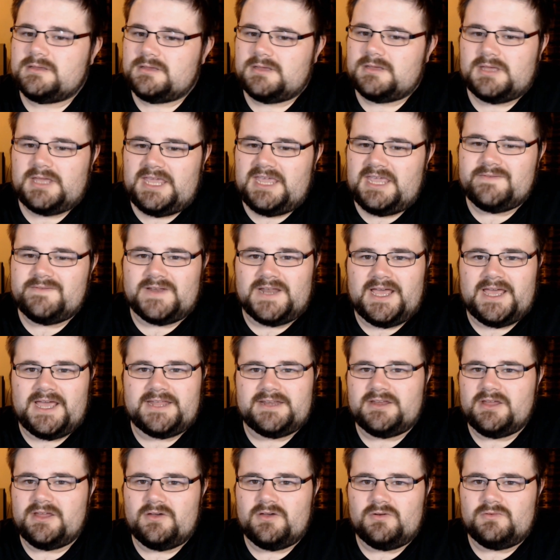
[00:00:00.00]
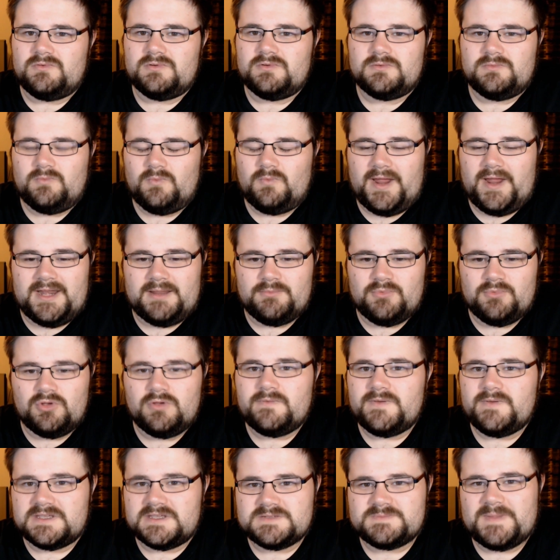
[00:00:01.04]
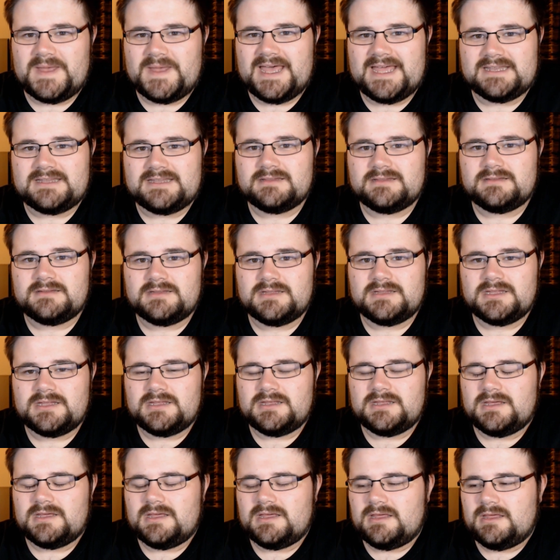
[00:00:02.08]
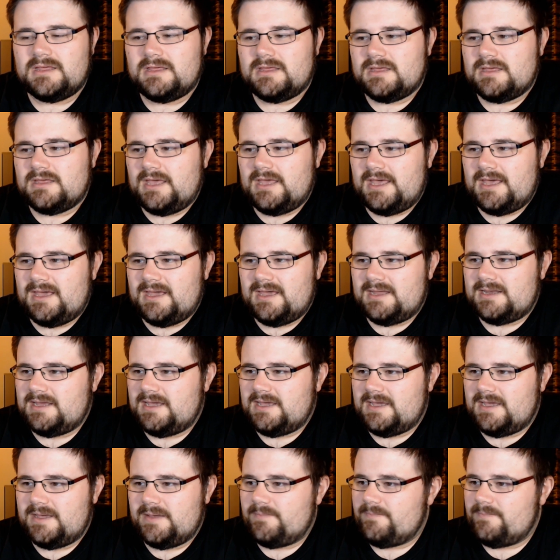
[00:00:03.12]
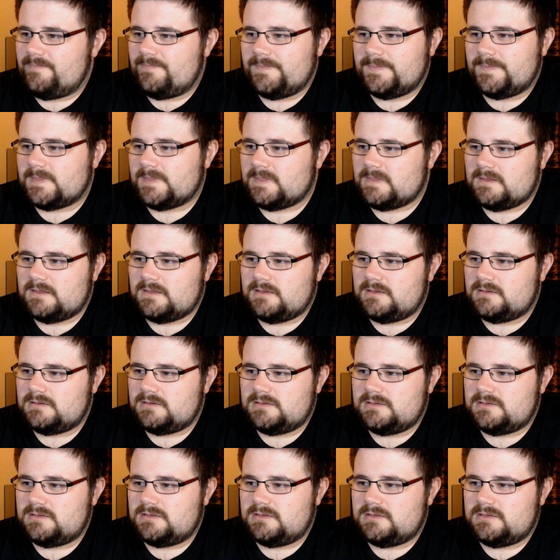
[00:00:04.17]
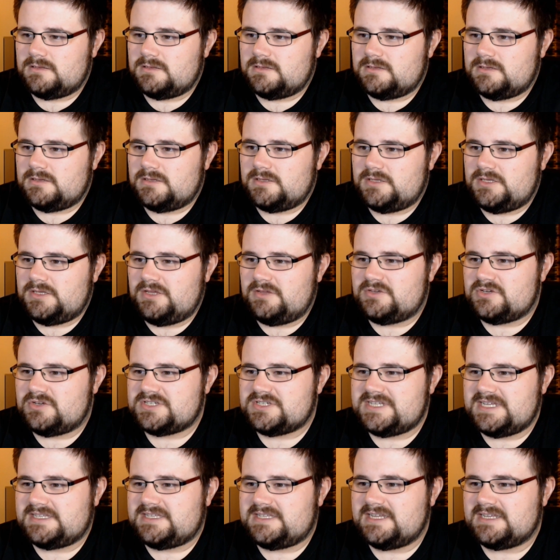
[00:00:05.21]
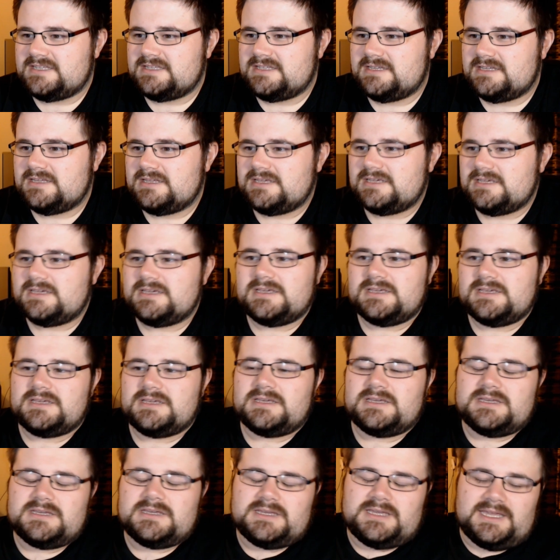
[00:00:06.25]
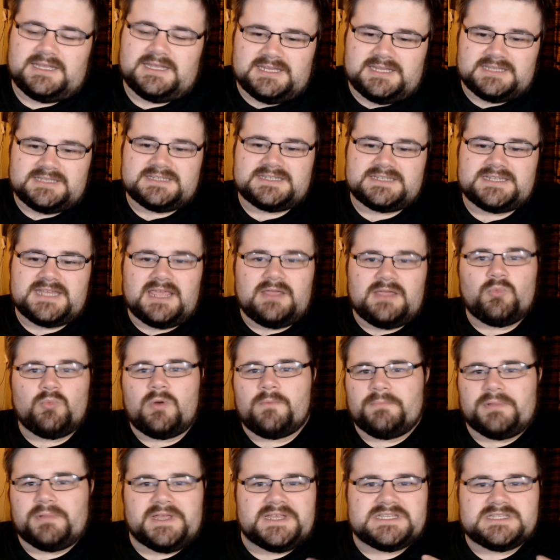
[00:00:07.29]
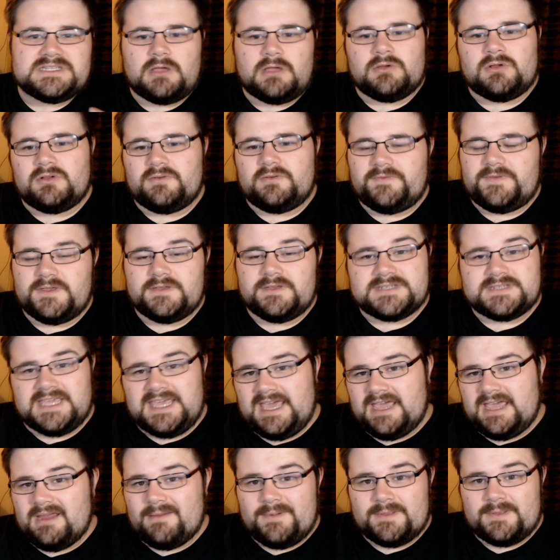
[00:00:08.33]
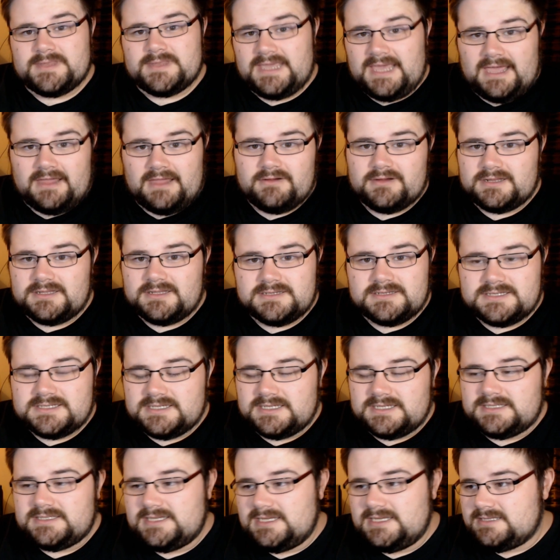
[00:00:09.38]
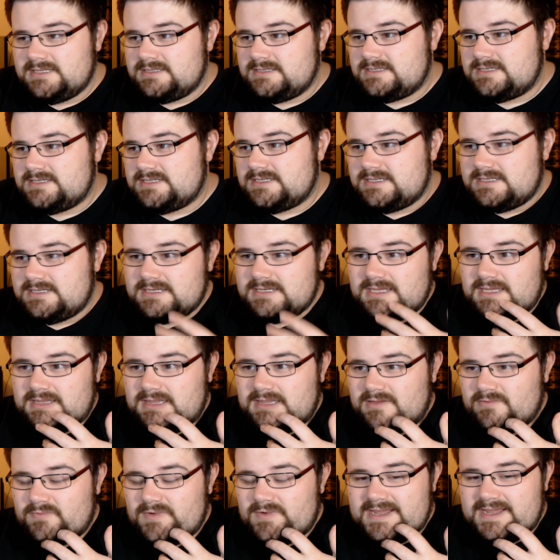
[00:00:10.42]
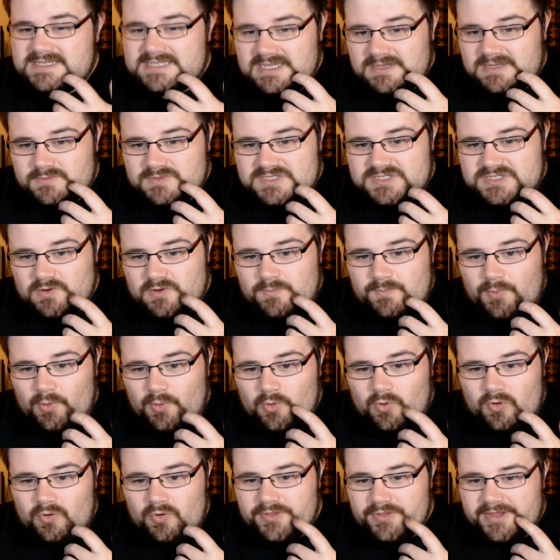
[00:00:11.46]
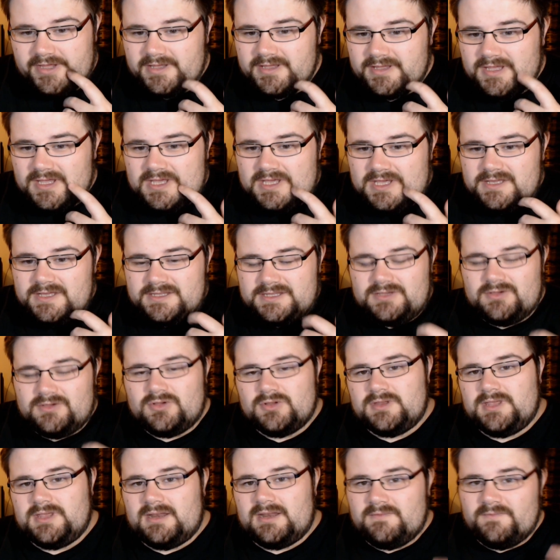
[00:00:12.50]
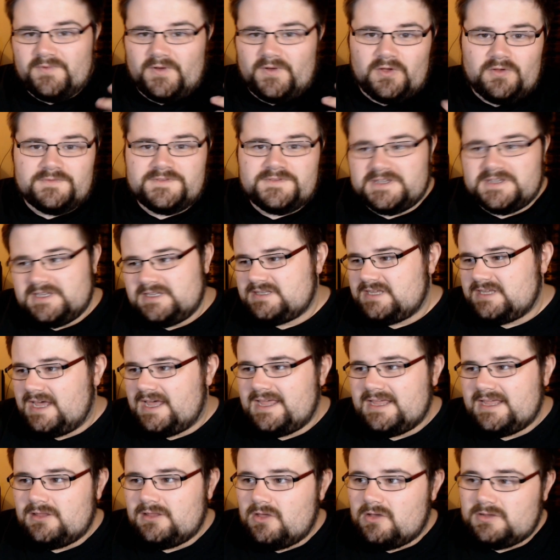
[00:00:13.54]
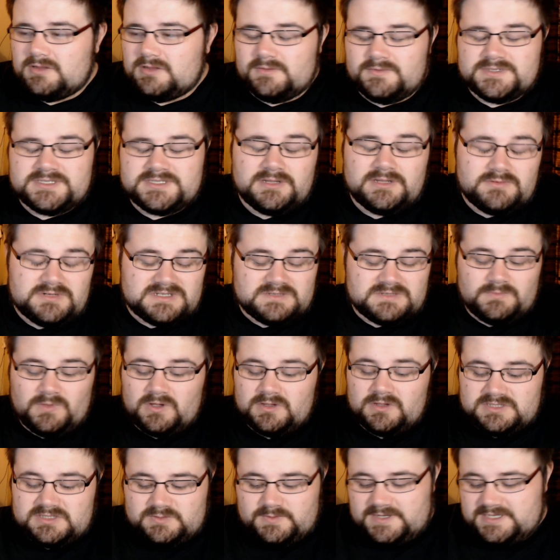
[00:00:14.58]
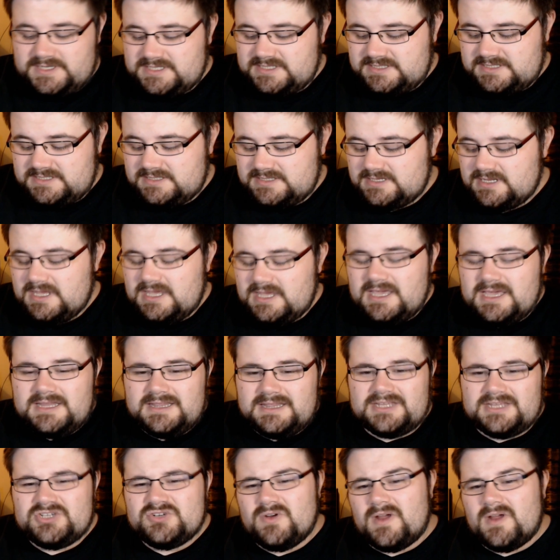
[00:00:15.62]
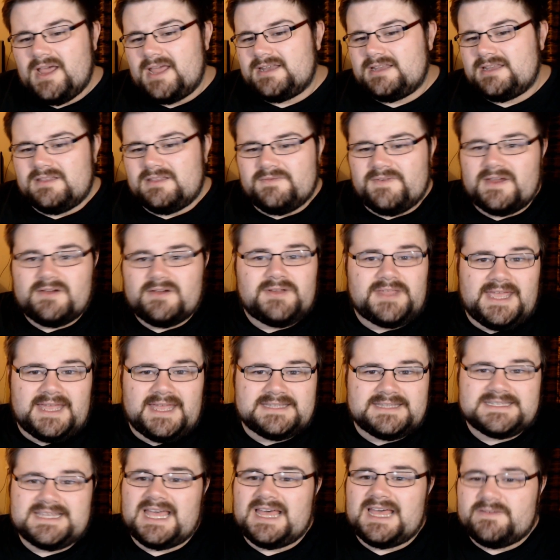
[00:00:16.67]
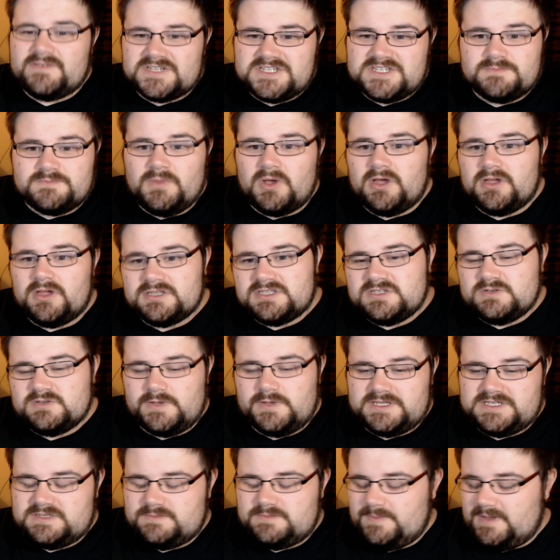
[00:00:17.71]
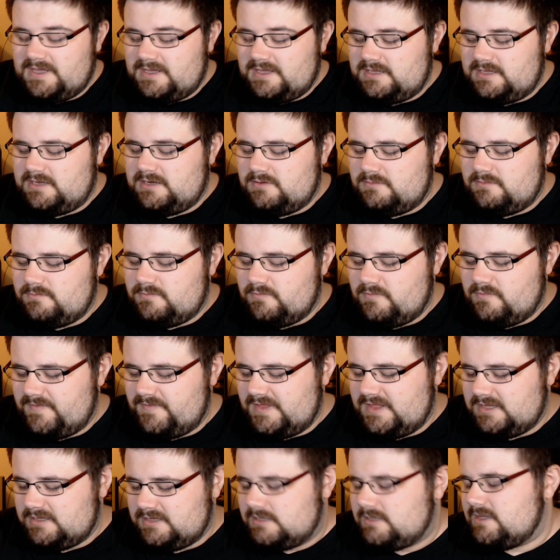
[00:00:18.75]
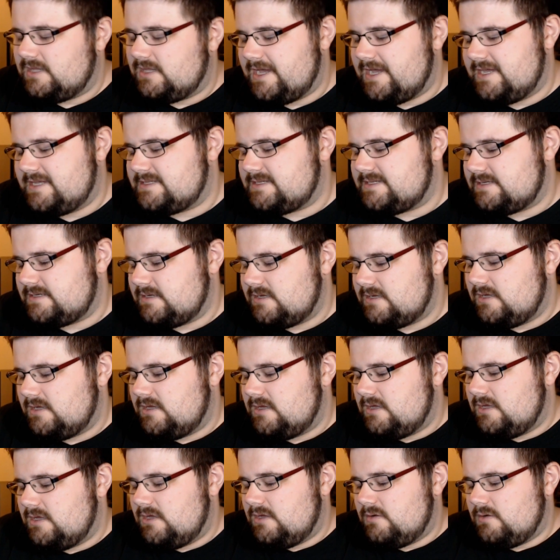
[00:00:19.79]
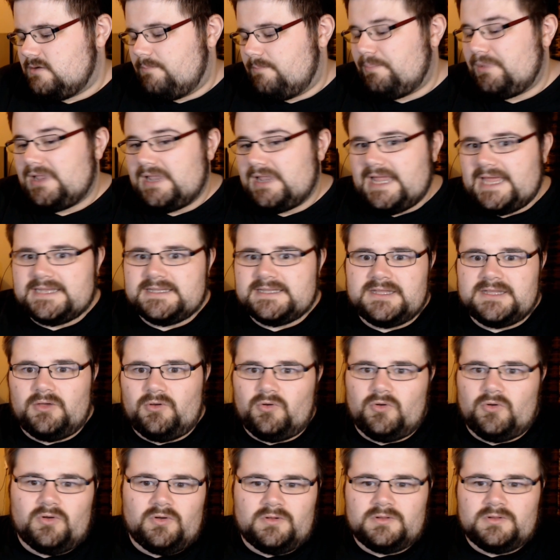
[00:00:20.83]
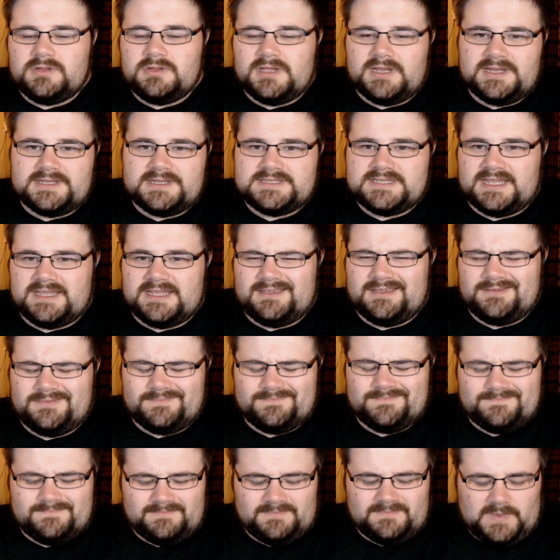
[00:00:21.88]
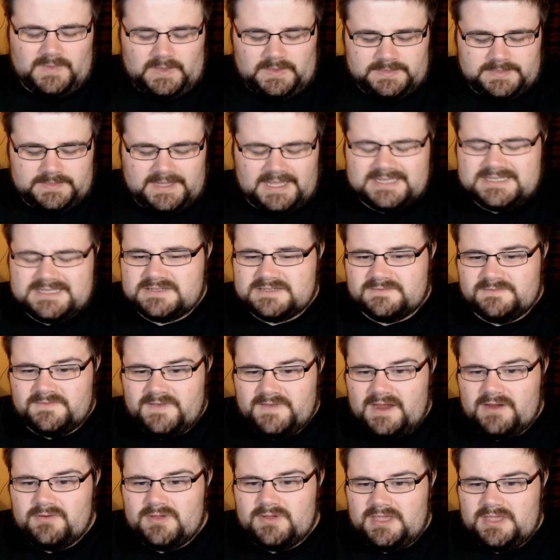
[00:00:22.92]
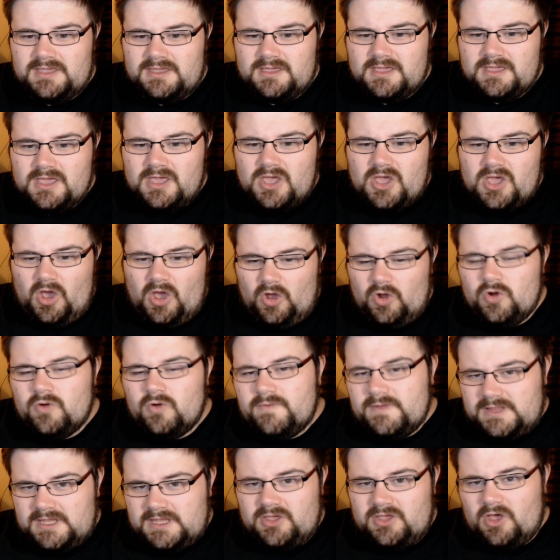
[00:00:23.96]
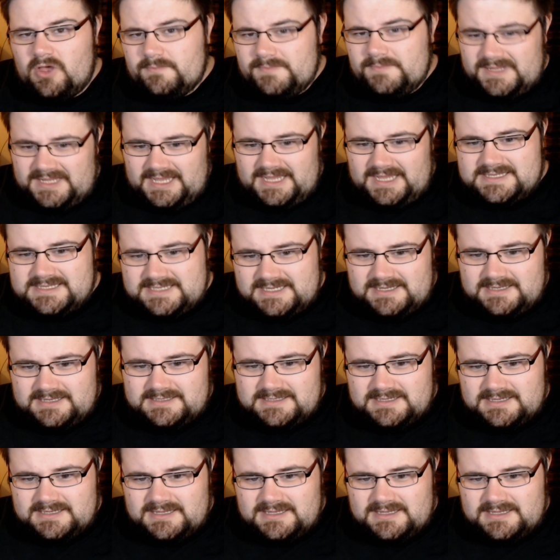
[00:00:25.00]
even I know when a movie is bad. And it didn't stay in one place long enough for you to care about the characters. It didn't. The writing was so poor that you couldn't get involved in the dialogue. There was no smart twists. They tried at the very end to have a smart twist by, you know, revealing that Light planned it all. And it's like, that's a very overly complicated